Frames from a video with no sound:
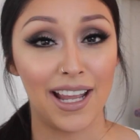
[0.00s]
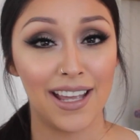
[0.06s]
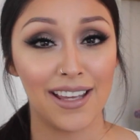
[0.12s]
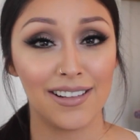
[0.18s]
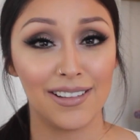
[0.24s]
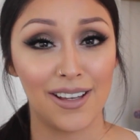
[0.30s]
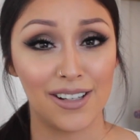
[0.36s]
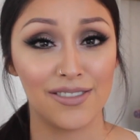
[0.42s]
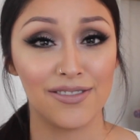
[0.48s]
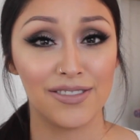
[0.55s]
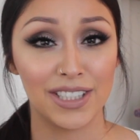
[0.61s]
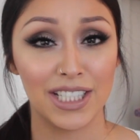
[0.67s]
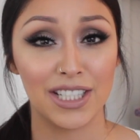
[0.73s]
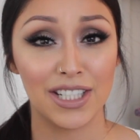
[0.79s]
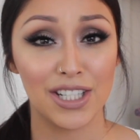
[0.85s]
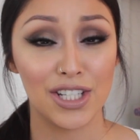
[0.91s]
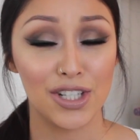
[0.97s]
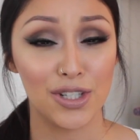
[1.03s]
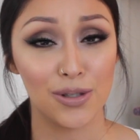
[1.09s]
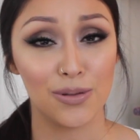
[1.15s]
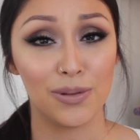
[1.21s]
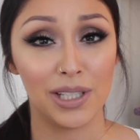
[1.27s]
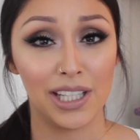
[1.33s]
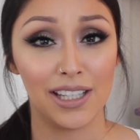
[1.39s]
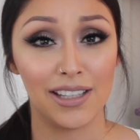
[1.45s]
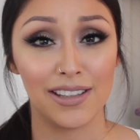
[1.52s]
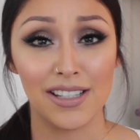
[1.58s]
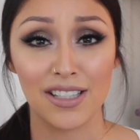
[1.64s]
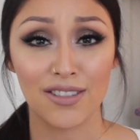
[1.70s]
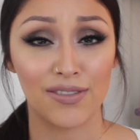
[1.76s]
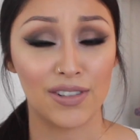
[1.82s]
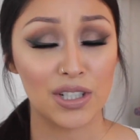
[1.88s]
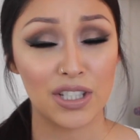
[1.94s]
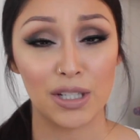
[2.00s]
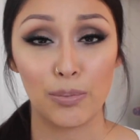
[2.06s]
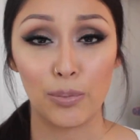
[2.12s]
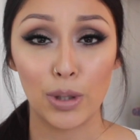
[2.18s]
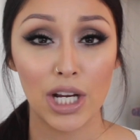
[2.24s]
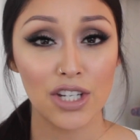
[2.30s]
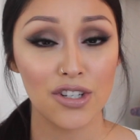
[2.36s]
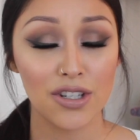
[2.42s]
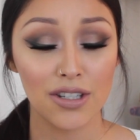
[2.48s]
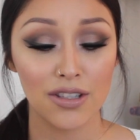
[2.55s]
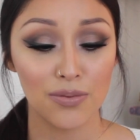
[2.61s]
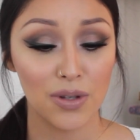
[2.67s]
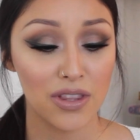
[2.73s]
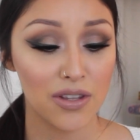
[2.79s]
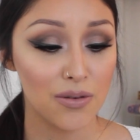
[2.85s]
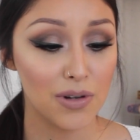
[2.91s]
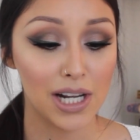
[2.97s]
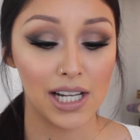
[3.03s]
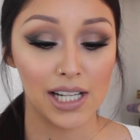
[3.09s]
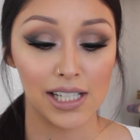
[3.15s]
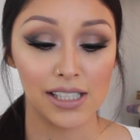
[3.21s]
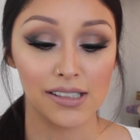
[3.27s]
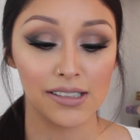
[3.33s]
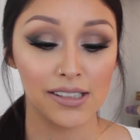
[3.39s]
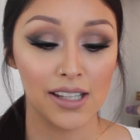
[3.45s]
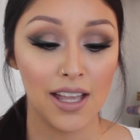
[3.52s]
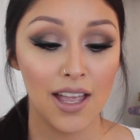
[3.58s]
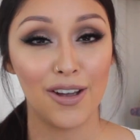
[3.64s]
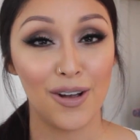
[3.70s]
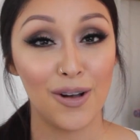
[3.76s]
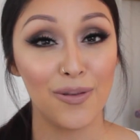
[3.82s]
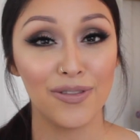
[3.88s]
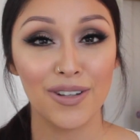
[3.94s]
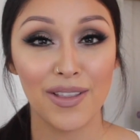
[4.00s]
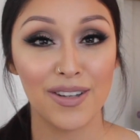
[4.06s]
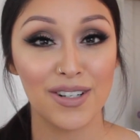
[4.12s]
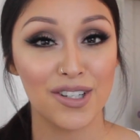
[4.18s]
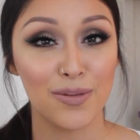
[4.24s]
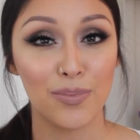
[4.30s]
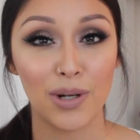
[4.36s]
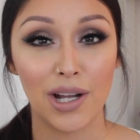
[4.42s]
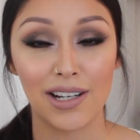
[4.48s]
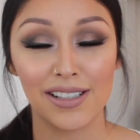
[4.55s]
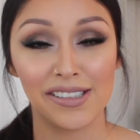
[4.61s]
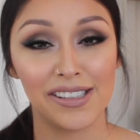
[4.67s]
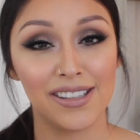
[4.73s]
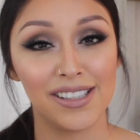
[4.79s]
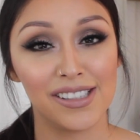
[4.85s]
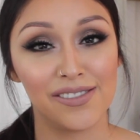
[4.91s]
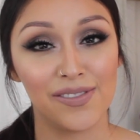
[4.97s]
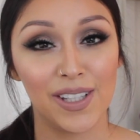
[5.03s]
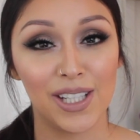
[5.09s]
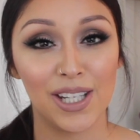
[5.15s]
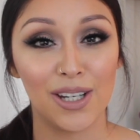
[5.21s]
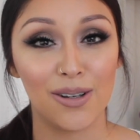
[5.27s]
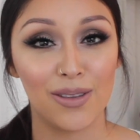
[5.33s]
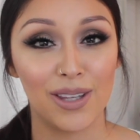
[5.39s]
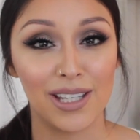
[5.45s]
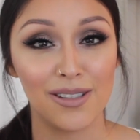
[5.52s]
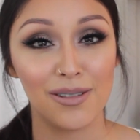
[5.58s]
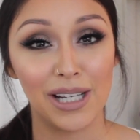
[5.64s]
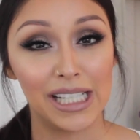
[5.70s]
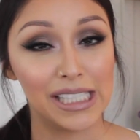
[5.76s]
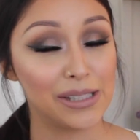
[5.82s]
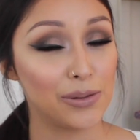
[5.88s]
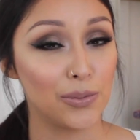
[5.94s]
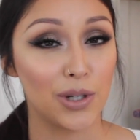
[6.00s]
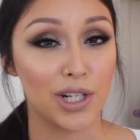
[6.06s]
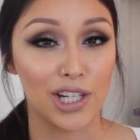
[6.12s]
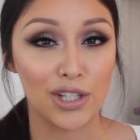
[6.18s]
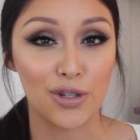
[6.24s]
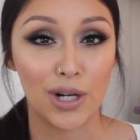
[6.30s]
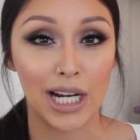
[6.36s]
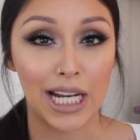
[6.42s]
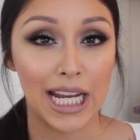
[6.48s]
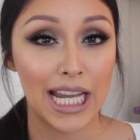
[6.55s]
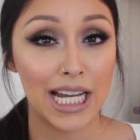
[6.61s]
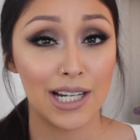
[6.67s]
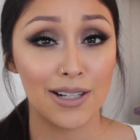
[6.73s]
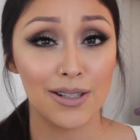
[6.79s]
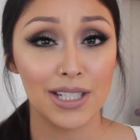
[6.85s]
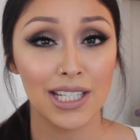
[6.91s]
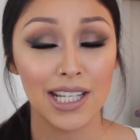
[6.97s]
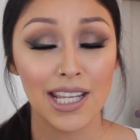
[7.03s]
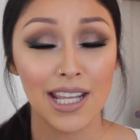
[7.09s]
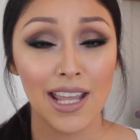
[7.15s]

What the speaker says: I had a lot of fun doing these first impressions with you guys. Hopefully there's some products in this video that you guys will want to try out.